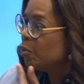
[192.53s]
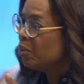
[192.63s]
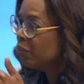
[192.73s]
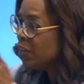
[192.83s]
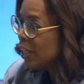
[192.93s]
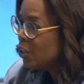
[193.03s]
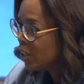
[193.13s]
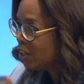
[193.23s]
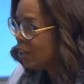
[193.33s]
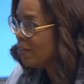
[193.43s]
guidance,
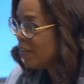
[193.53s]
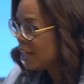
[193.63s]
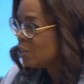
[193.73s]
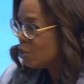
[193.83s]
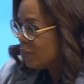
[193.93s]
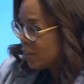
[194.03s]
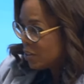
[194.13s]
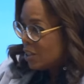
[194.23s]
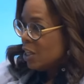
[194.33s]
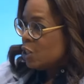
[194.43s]
OPRAH's
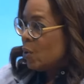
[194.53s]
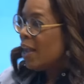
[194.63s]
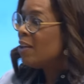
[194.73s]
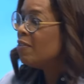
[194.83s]
academic and personal